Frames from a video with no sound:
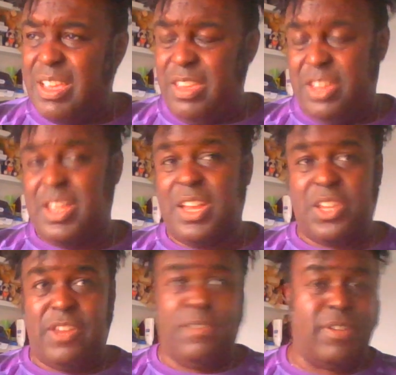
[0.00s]
you could
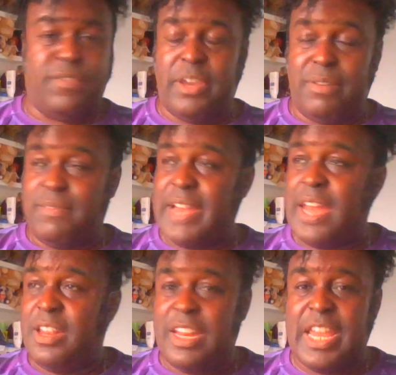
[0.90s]
argue he failed and
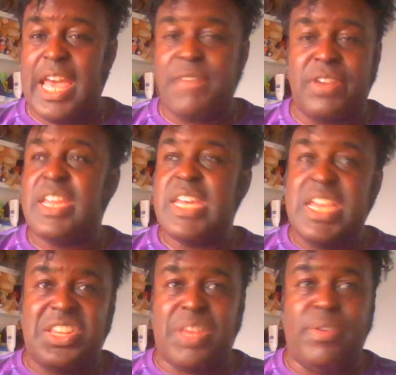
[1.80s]
floundered in every
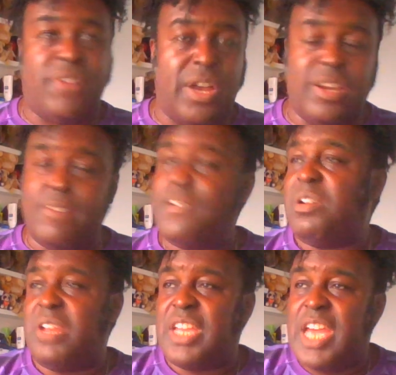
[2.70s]
semi-final and
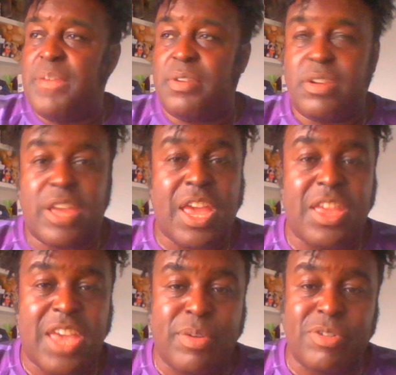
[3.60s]
final they came
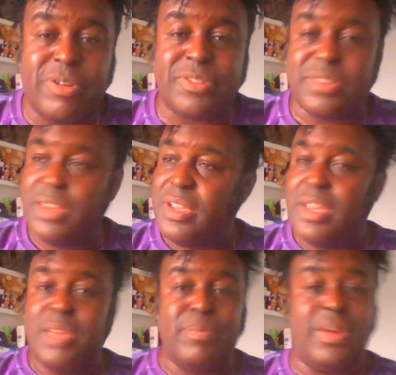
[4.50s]
across,
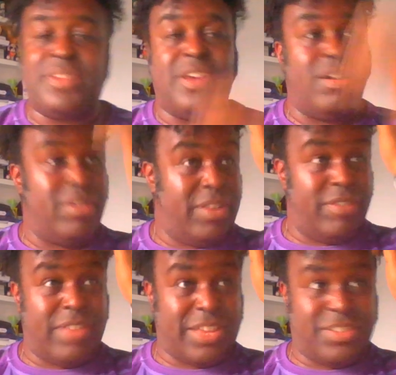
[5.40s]
but
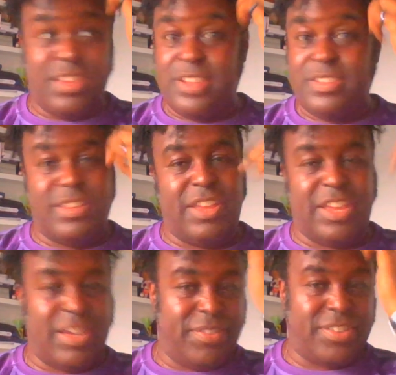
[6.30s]
that's not a
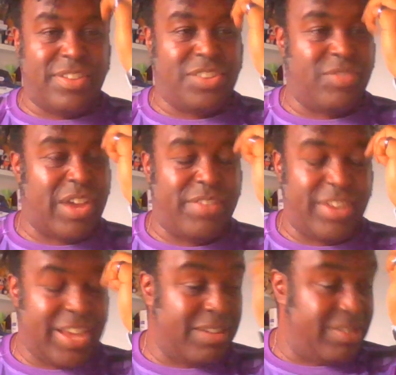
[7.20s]
conversation we're having
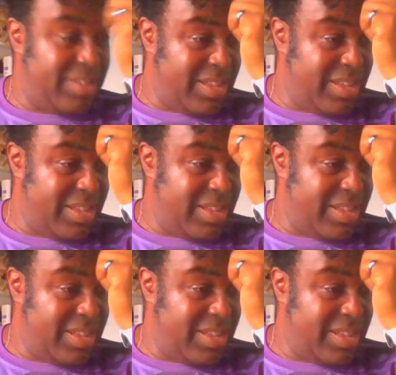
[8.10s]
now.